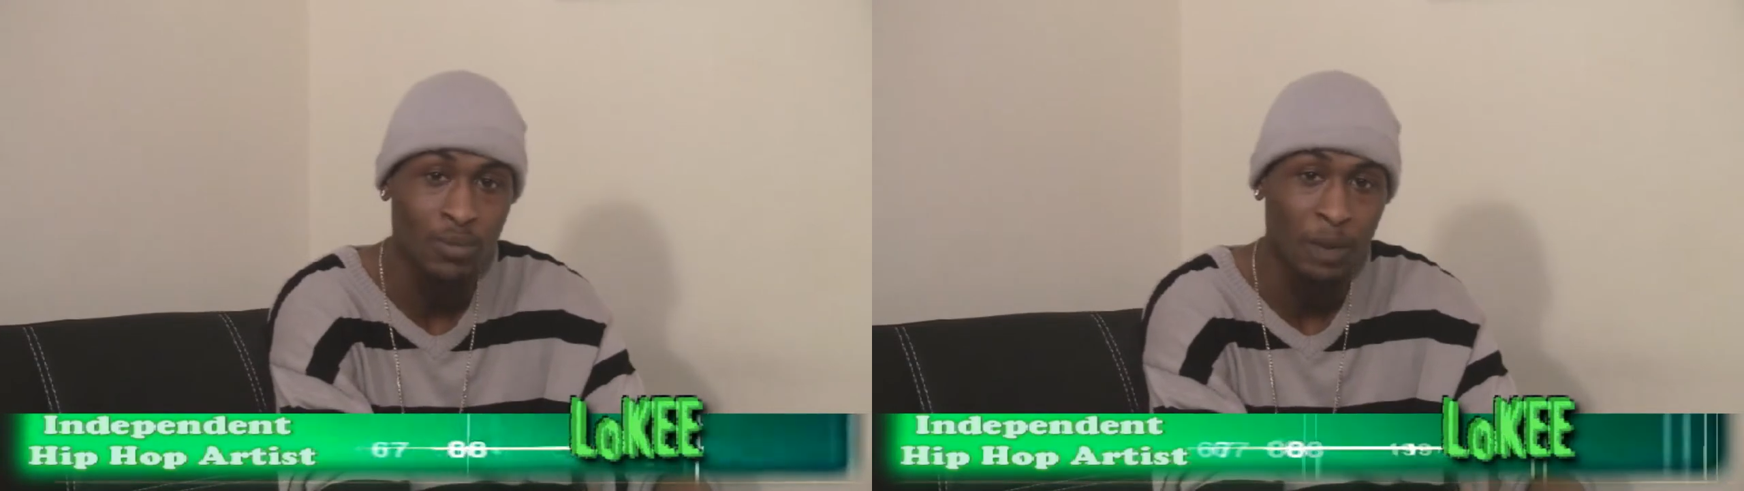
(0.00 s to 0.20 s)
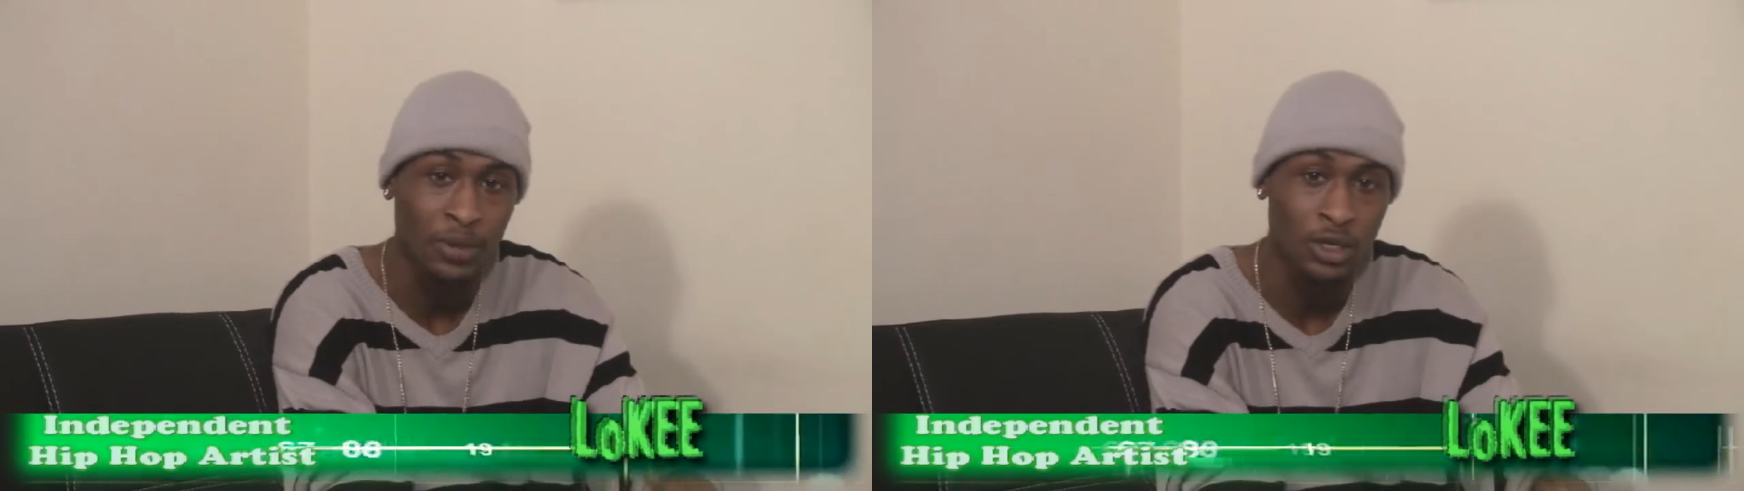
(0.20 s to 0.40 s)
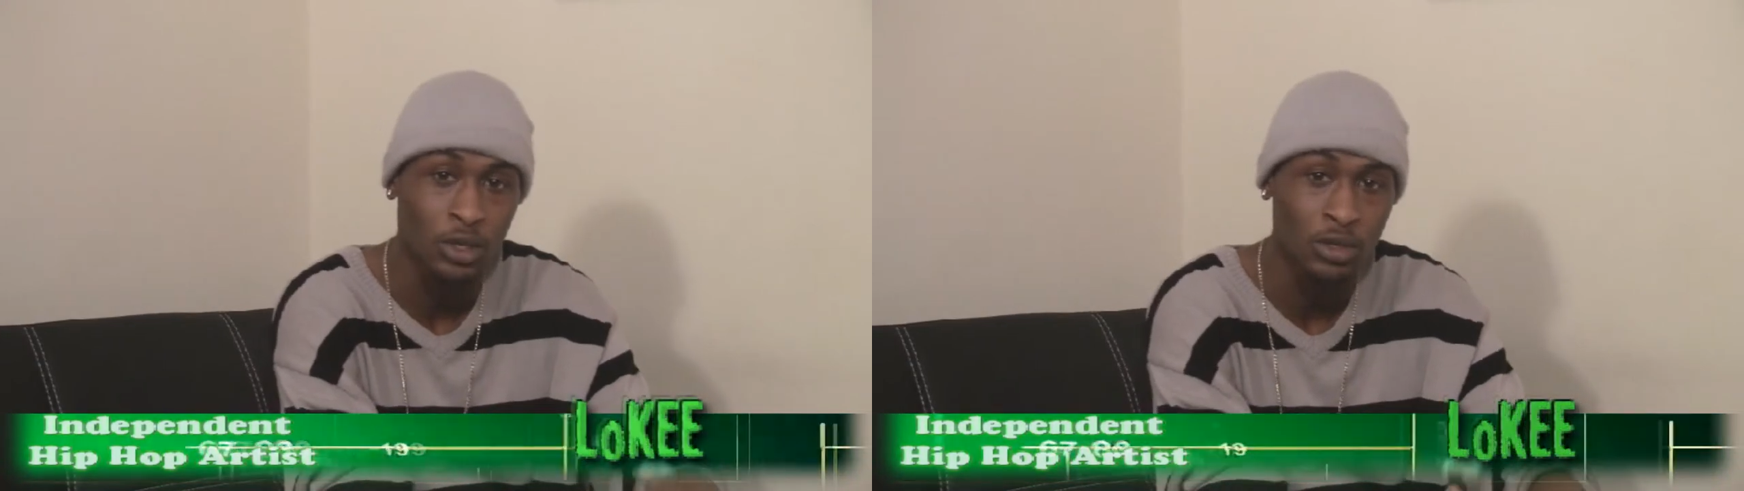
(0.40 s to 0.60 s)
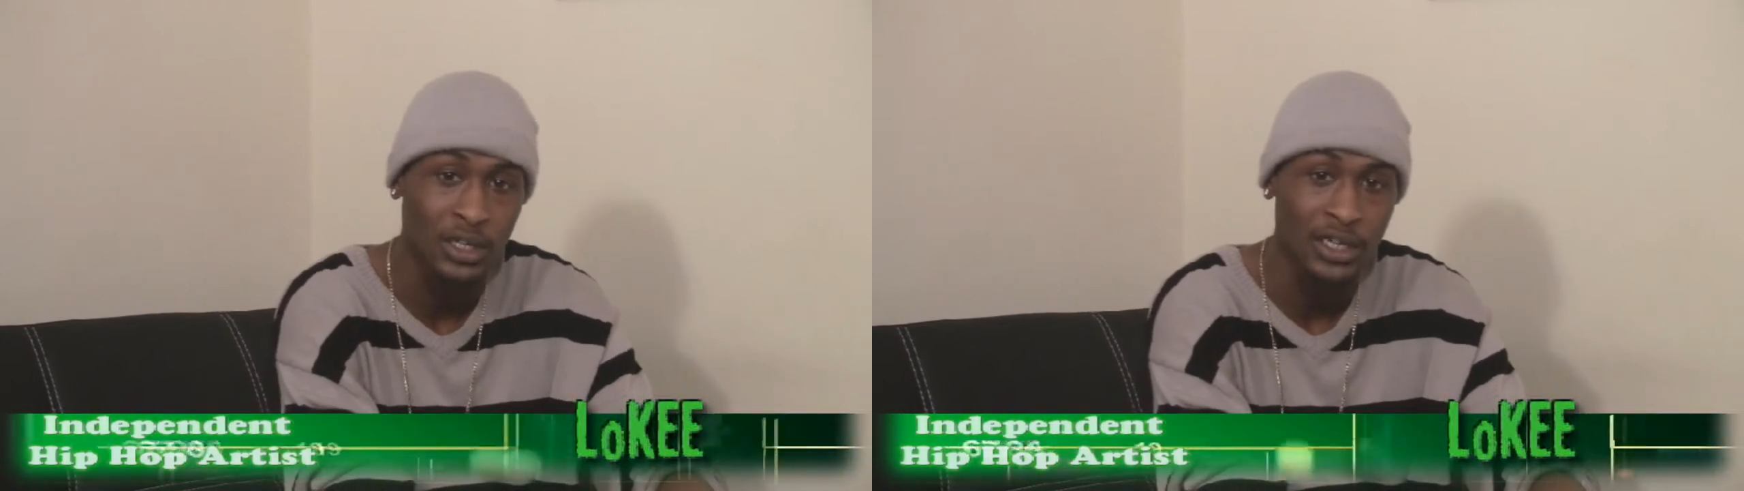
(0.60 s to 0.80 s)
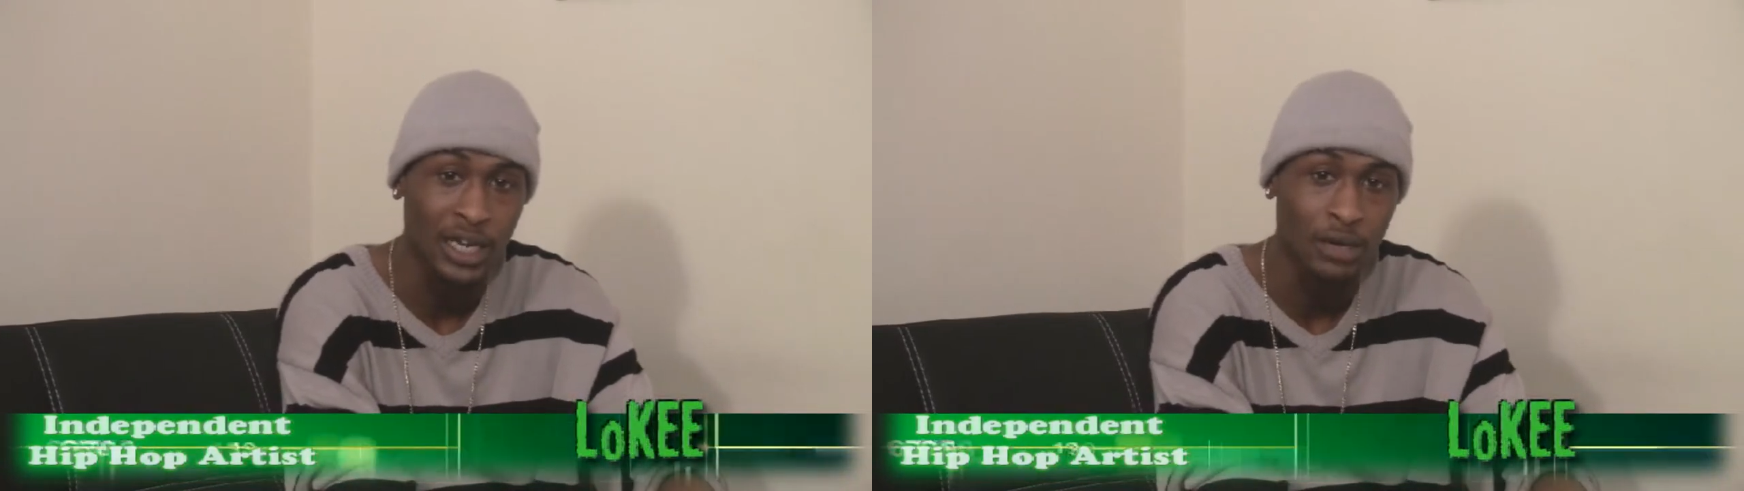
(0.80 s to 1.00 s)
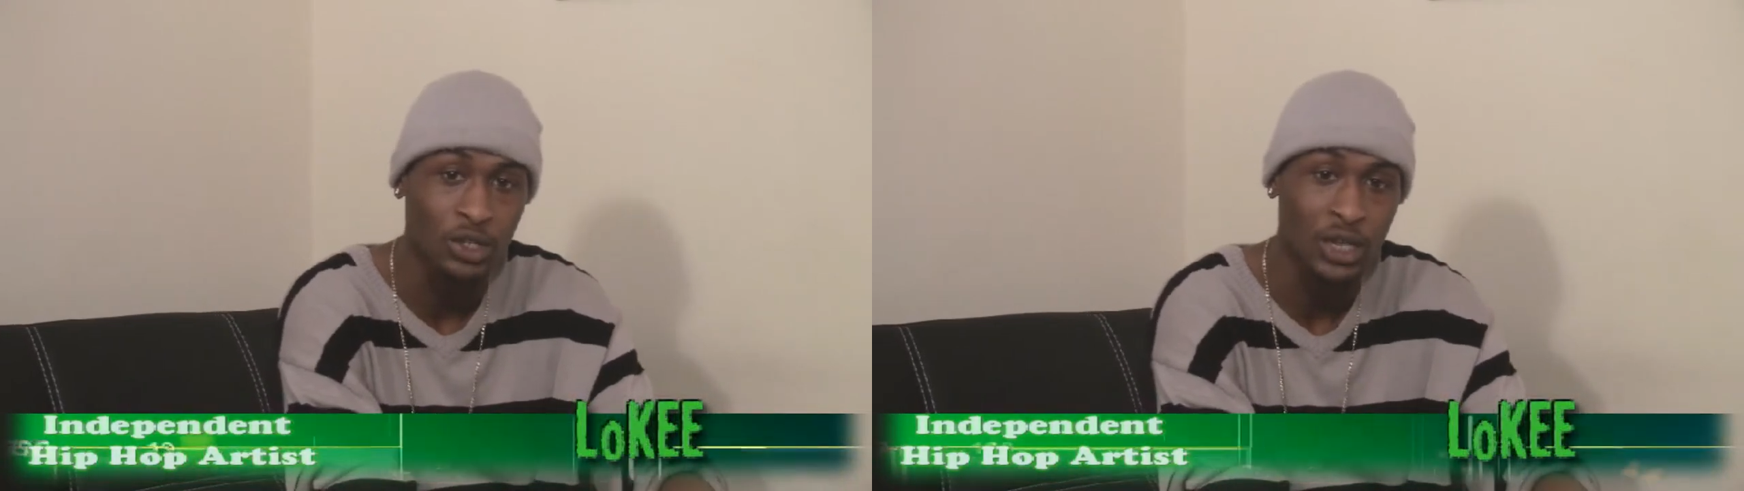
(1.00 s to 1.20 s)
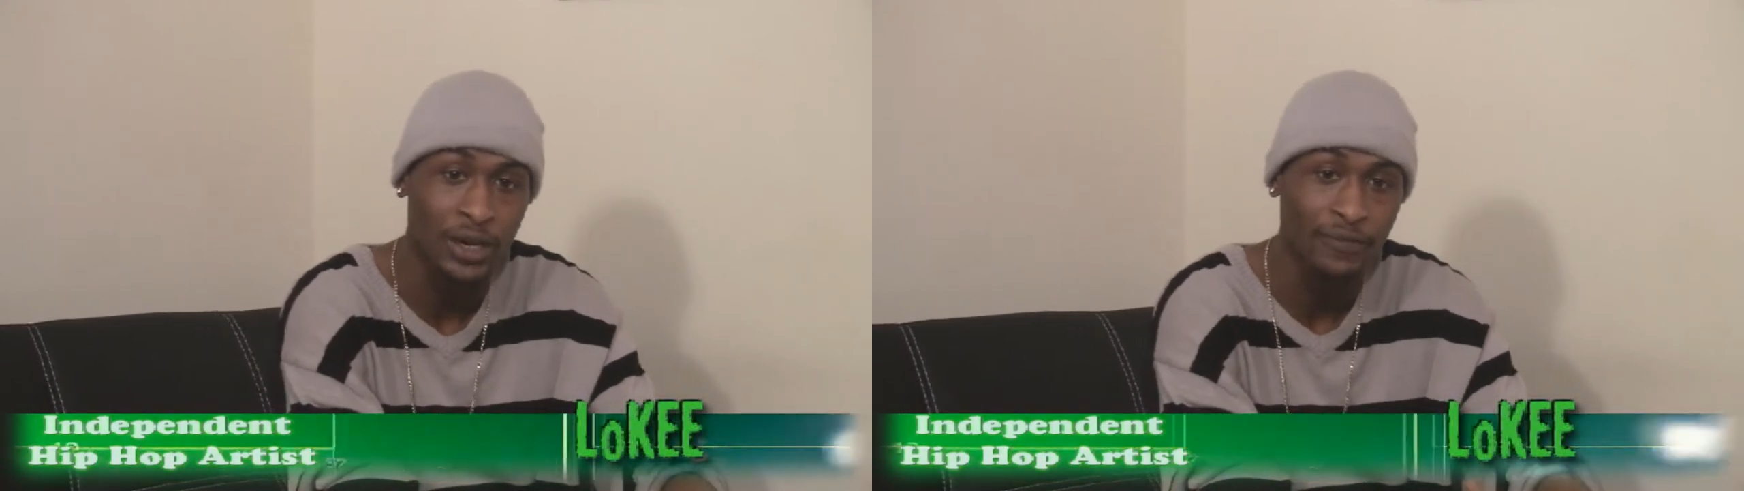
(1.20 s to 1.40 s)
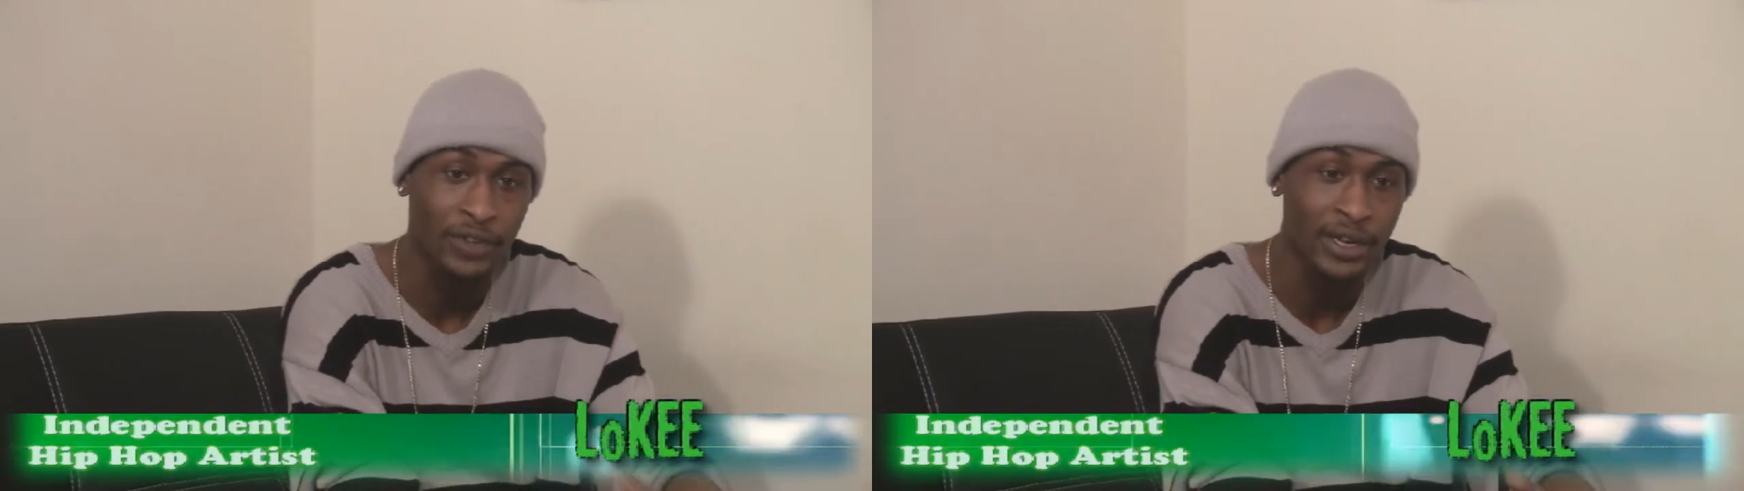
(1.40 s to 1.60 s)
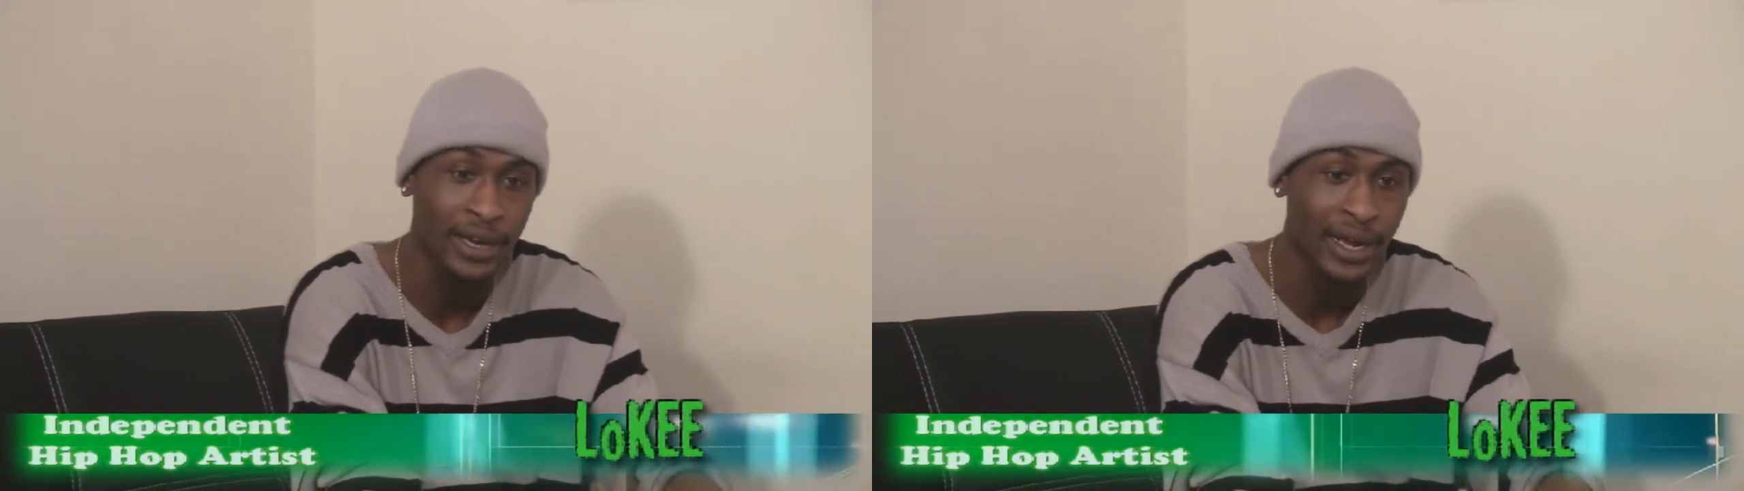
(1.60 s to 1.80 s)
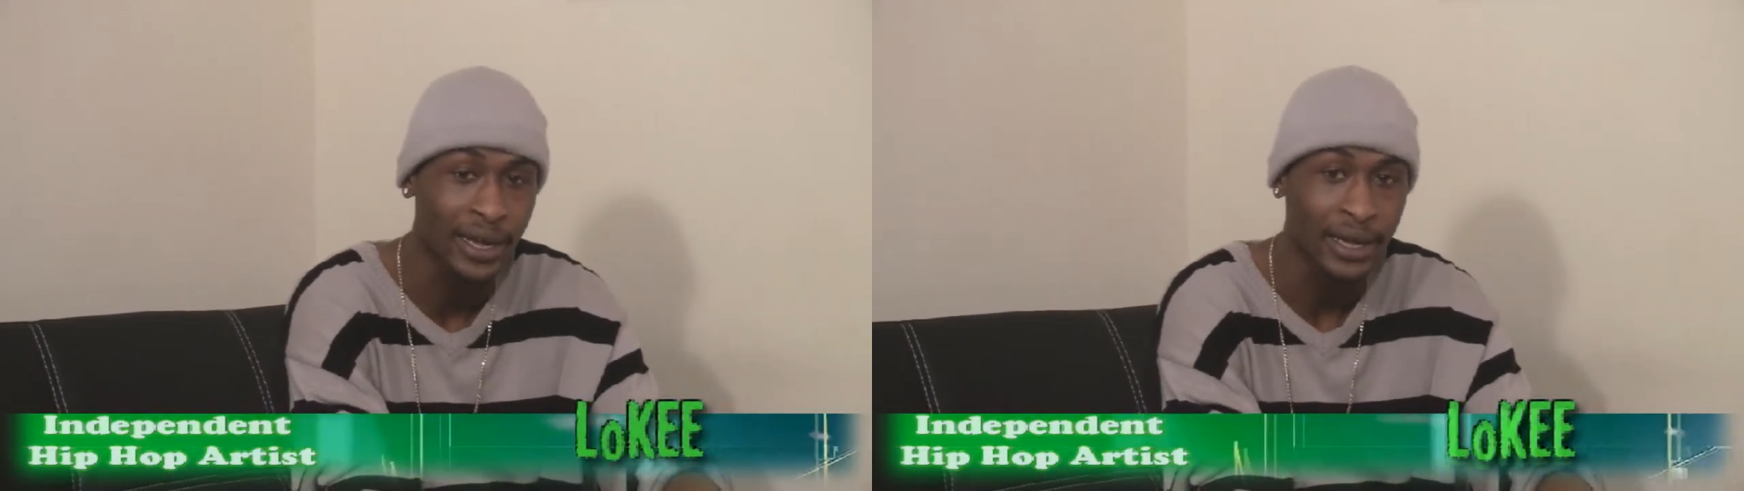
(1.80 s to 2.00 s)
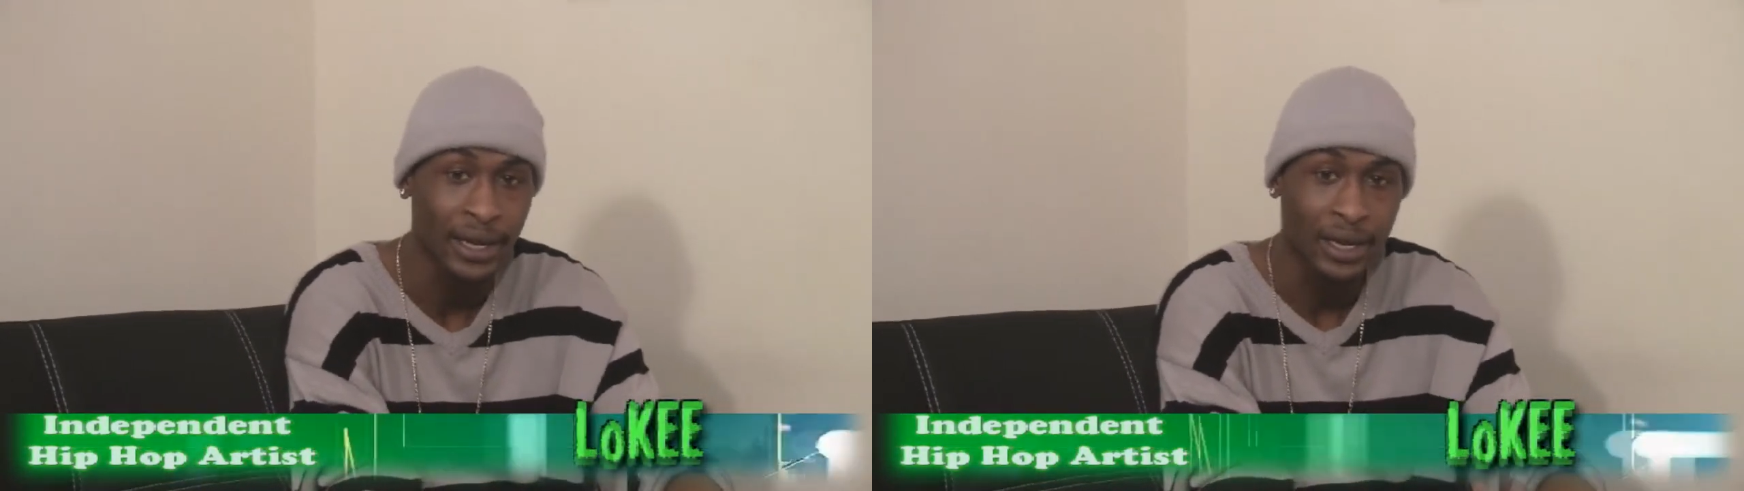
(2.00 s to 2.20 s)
my producer and I was trying to figure out